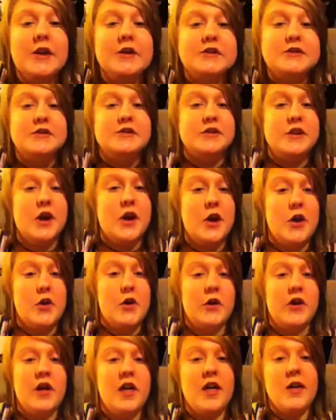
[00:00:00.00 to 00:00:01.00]
So
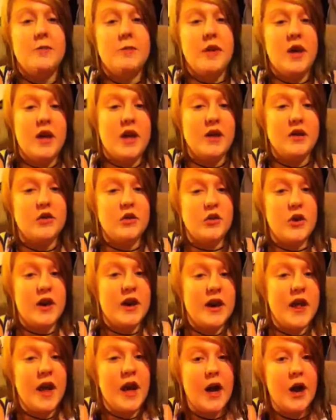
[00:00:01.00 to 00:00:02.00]
y'all have been
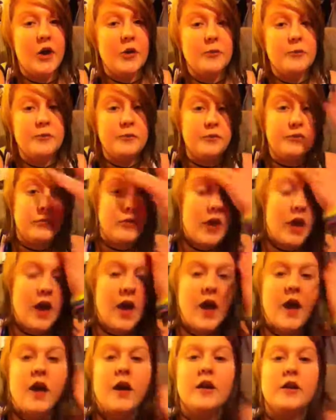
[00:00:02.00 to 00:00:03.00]
great help
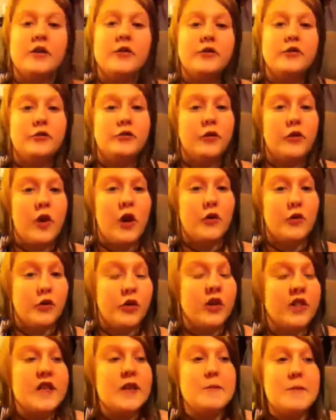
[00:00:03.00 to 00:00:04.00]
and
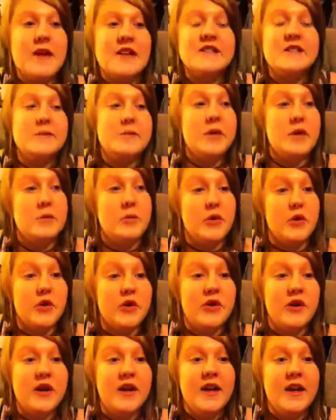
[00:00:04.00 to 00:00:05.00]
really amazing
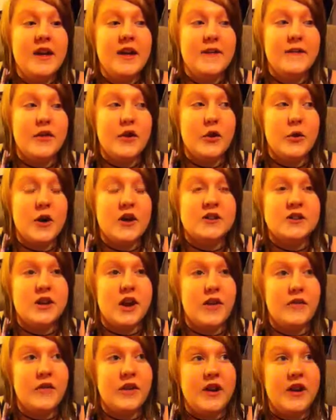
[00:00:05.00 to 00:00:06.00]
people for watching
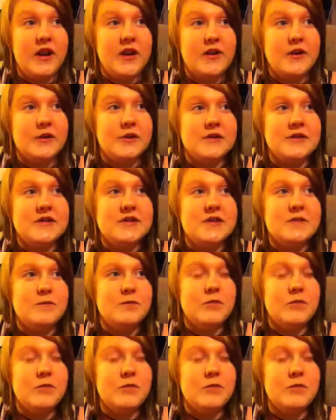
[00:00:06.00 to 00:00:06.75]
our videos.